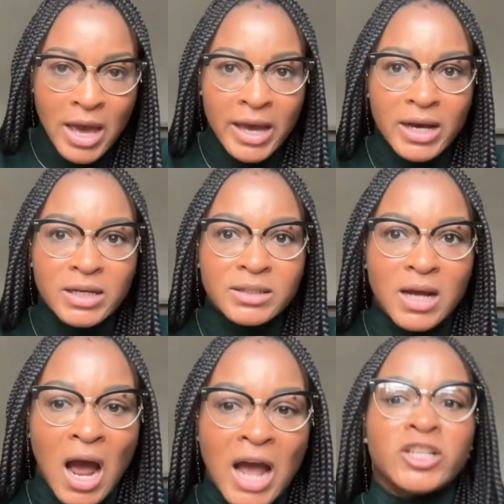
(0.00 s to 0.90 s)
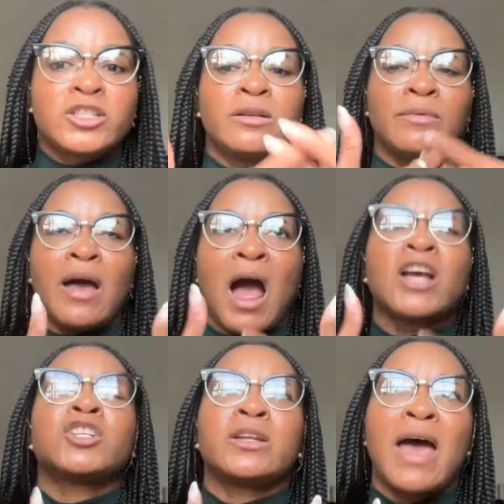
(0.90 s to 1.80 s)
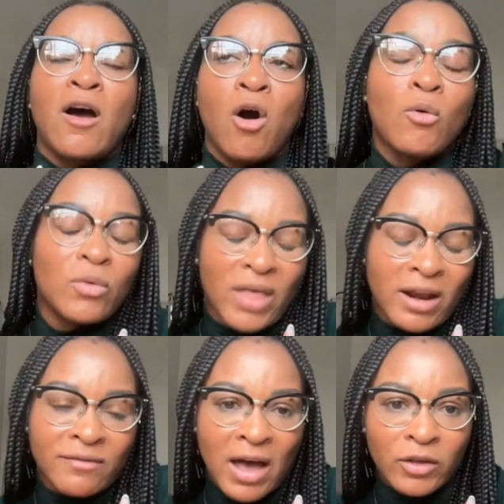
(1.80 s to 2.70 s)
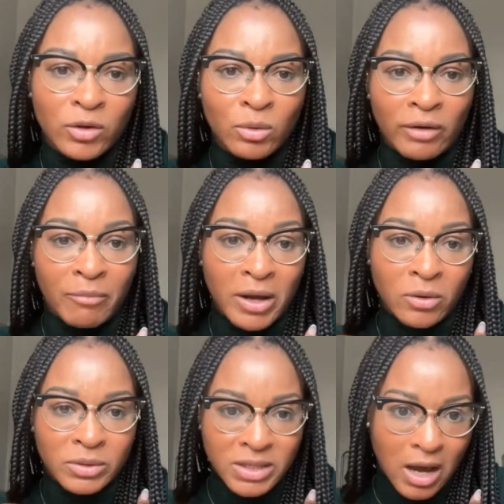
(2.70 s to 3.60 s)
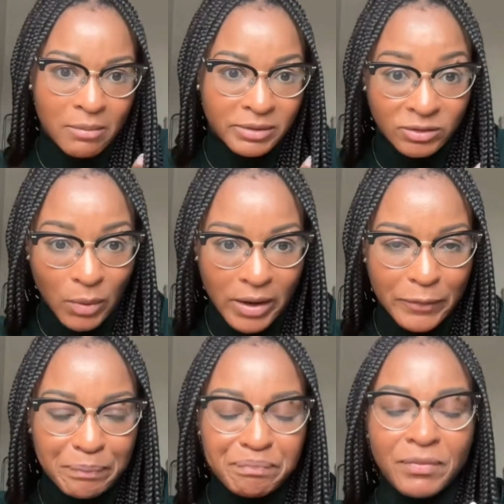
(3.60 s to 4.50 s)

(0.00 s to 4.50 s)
And I should own that value of my own time as well.